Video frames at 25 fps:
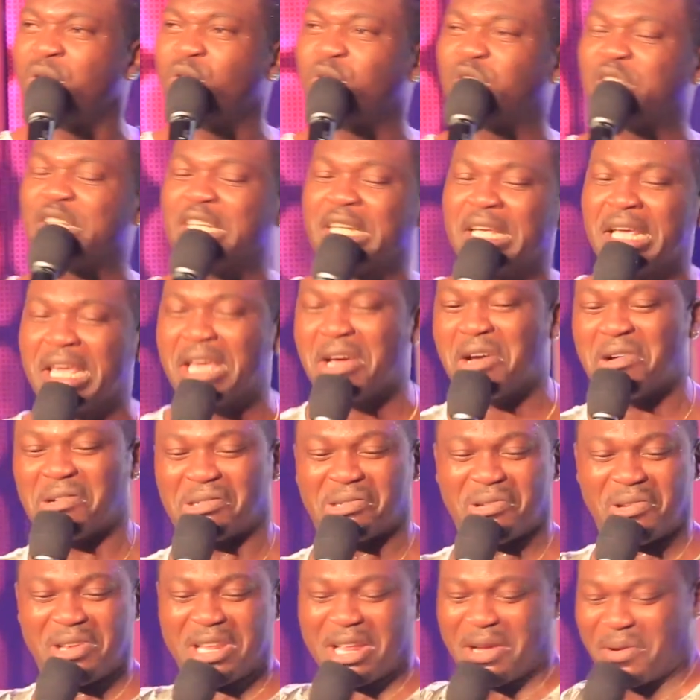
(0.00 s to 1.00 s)
You see the
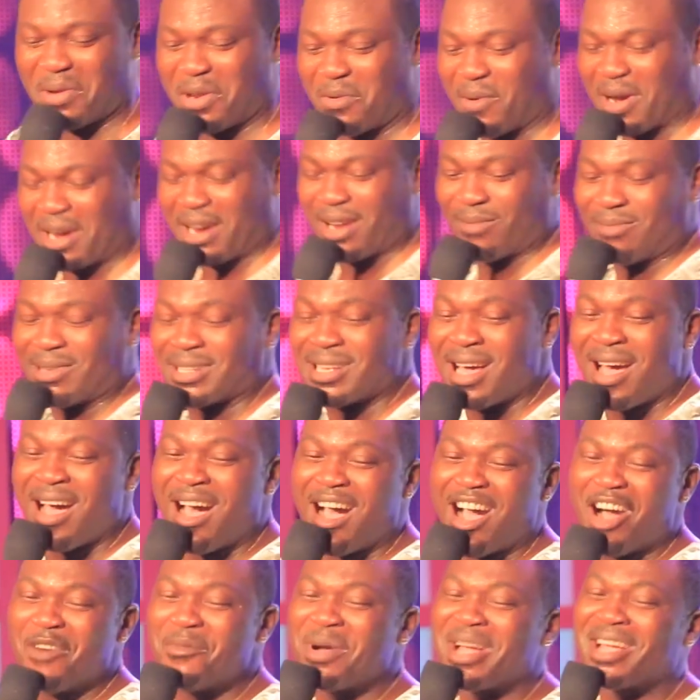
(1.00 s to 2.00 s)
girls, so they go,
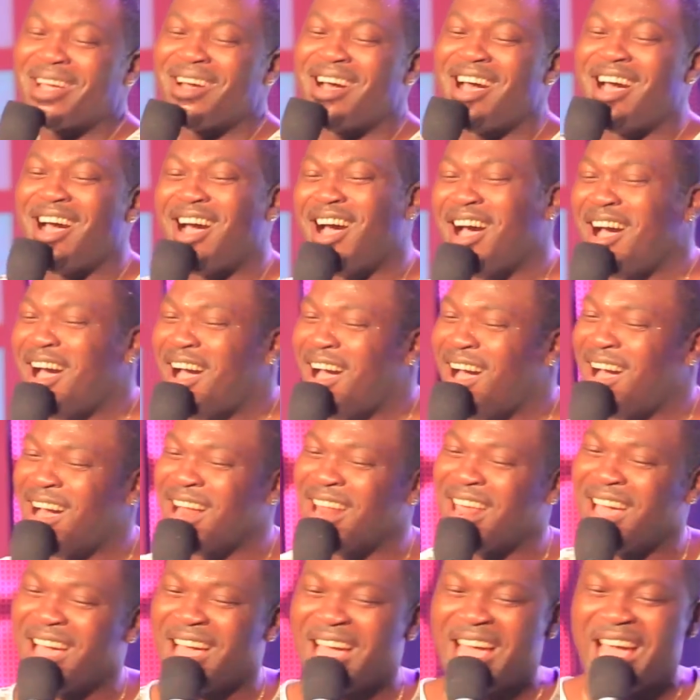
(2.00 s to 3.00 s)
oh my
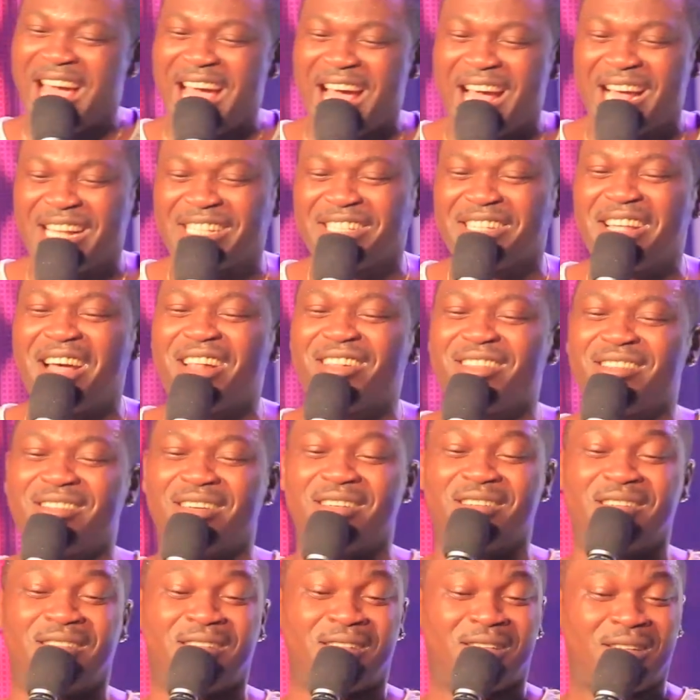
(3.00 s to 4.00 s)
God, is that
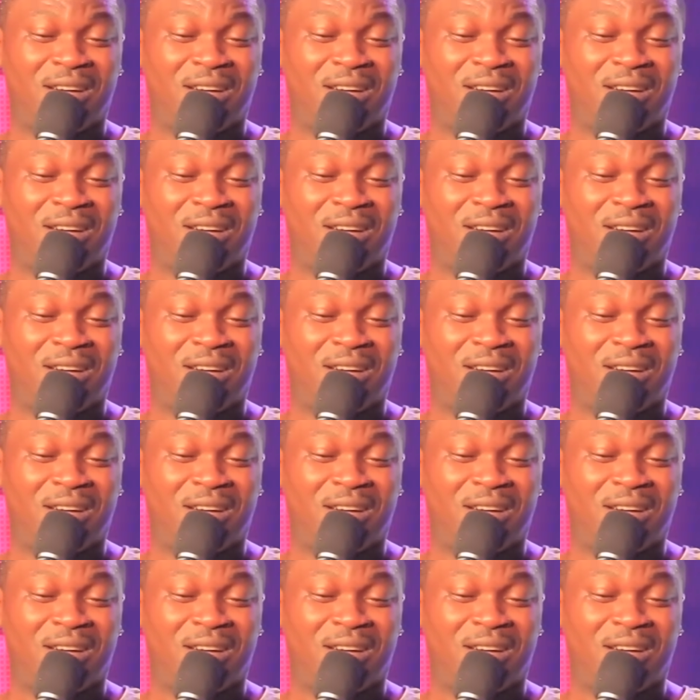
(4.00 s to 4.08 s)
the